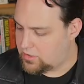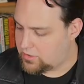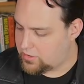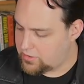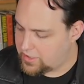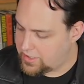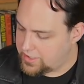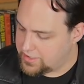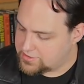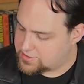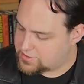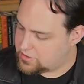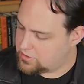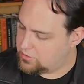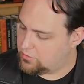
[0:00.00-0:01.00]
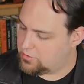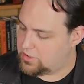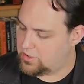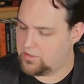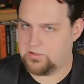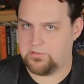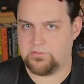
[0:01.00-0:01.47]
All right, so
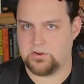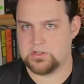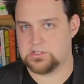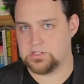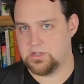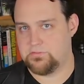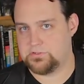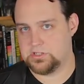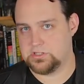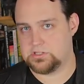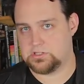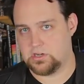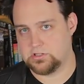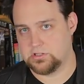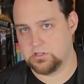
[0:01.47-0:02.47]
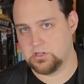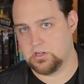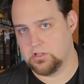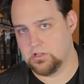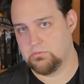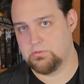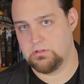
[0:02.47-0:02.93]
uh, if our stuff just starts looking
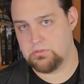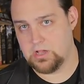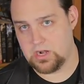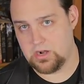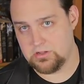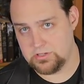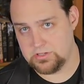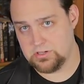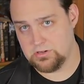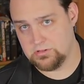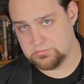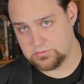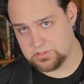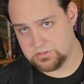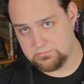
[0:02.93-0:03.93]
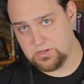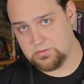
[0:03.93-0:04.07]
a little bit better, you know, just